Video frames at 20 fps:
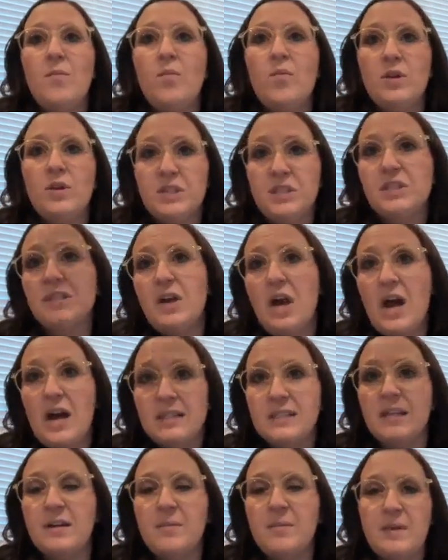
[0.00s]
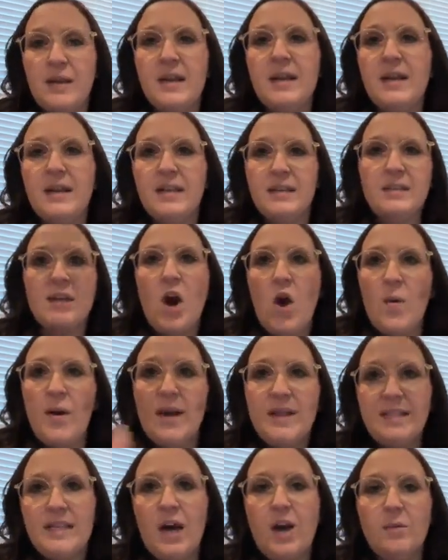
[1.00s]
which is awesome and it
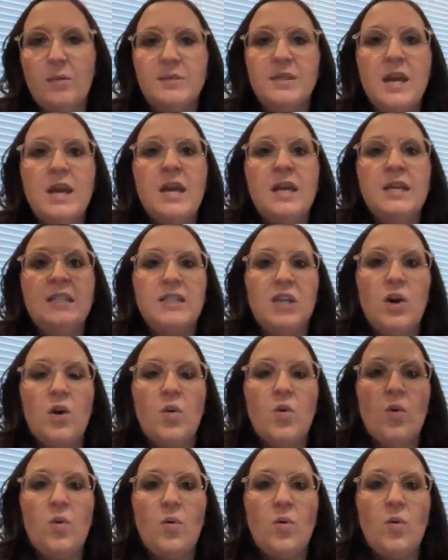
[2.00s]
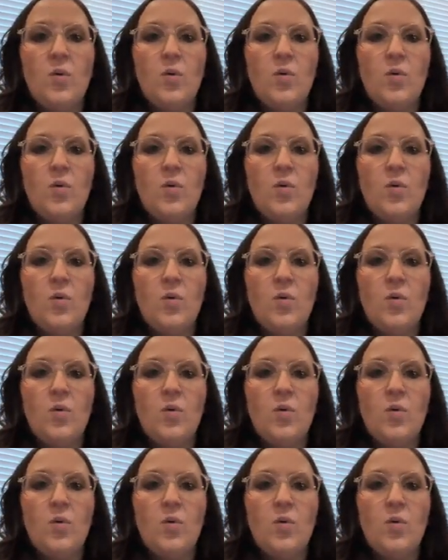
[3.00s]
always helps. So